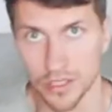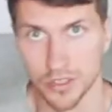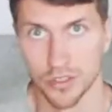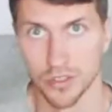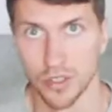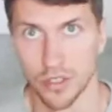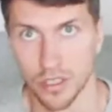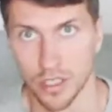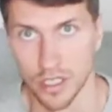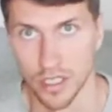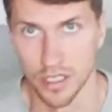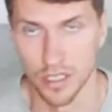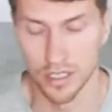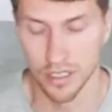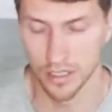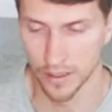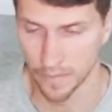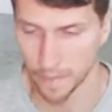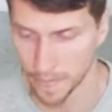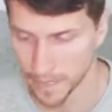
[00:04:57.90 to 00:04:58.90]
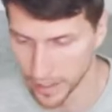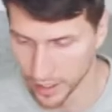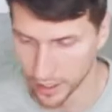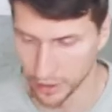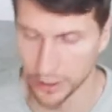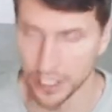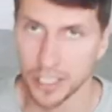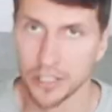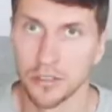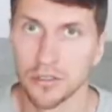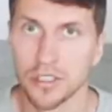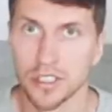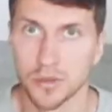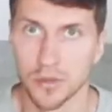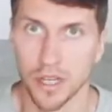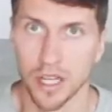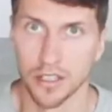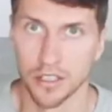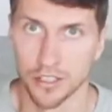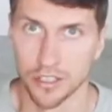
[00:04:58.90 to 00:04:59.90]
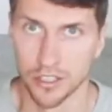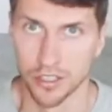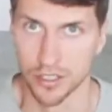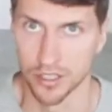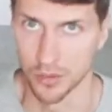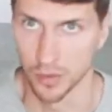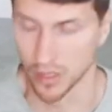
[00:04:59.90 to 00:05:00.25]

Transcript: strong though. You can do this without a shirt as